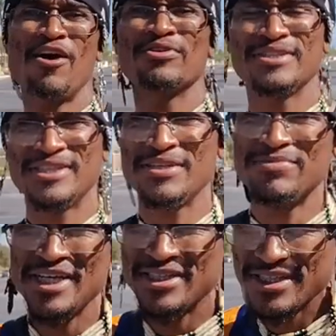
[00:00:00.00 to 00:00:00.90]
the hours of
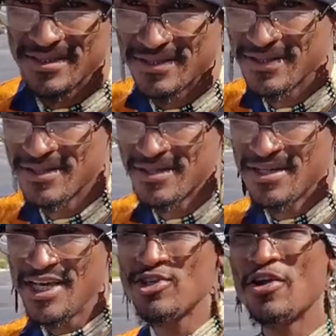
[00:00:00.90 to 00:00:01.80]
temptation.
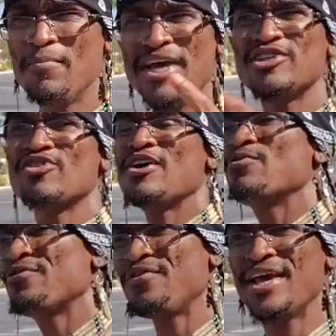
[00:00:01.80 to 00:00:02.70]
He's going to make sure
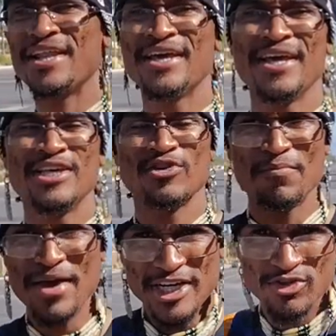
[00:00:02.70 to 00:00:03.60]
that we're fed. He's
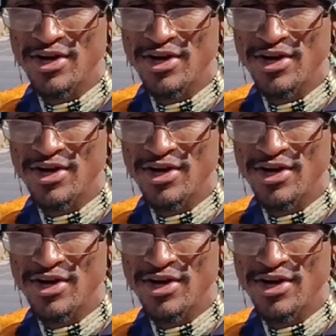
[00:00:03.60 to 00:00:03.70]
going to make